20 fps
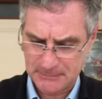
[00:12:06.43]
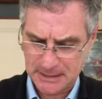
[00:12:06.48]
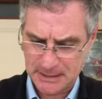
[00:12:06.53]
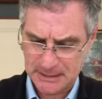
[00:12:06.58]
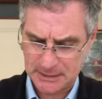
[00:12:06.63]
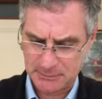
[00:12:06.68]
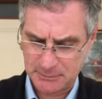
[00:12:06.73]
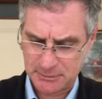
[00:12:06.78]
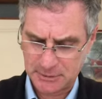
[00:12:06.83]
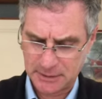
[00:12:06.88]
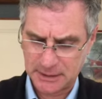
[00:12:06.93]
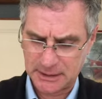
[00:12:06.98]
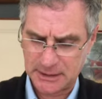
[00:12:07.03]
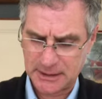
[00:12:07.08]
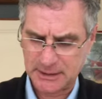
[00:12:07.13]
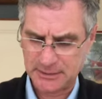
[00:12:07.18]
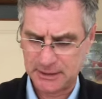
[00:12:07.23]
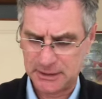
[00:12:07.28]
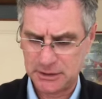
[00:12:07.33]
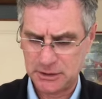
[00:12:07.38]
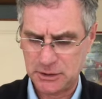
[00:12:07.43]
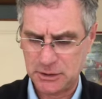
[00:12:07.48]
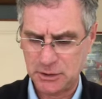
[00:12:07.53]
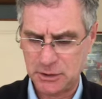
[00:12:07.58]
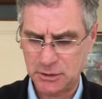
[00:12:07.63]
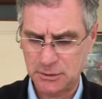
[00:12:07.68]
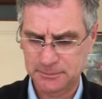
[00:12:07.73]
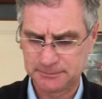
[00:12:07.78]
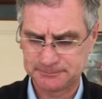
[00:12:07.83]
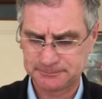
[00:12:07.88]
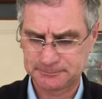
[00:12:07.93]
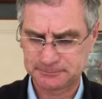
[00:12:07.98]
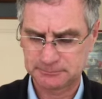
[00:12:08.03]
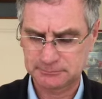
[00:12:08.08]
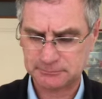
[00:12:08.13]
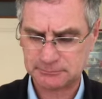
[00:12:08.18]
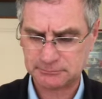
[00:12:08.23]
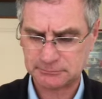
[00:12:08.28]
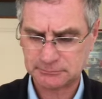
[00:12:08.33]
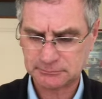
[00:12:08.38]
And then we've got another new,
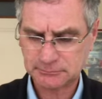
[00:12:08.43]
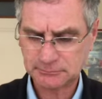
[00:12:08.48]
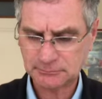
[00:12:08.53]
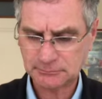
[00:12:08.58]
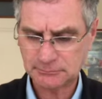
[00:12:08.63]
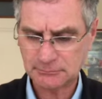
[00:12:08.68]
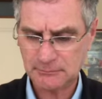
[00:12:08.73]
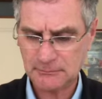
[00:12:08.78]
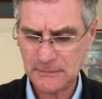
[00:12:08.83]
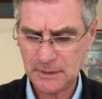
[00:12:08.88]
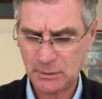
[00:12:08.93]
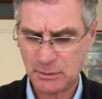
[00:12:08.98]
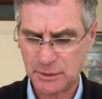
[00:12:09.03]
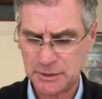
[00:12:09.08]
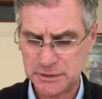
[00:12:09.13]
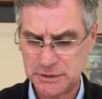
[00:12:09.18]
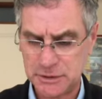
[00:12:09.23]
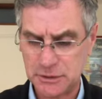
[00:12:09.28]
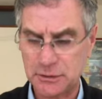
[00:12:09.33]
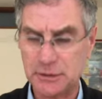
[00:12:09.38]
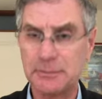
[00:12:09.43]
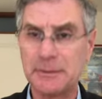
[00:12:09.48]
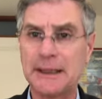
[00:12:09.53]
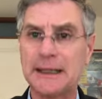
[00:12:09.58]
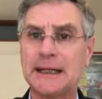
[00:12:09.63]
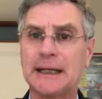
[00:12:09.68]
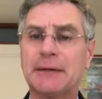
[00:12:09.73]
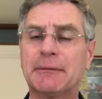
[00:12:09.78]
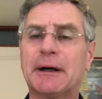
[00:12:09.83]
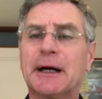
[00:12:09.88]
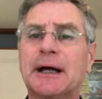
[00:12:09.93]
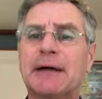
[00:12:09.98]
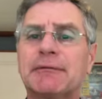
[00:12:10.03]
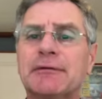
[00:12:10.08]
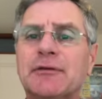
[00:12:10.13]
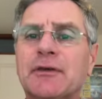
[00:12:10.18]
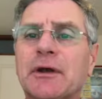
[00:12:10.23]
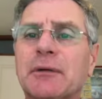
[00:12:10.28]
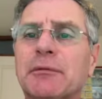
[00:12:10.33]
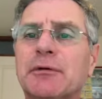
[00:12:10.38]
or it's new to me anyway, I haven't
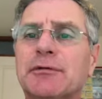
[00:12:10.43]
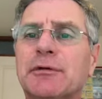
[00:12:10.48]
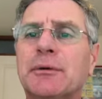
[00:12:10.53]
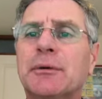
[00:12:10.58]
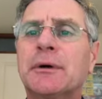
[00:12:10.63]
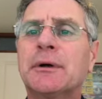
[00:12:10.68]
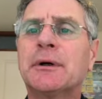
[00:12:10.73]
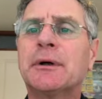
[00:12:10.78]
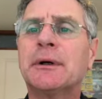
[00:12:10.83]
seen it before,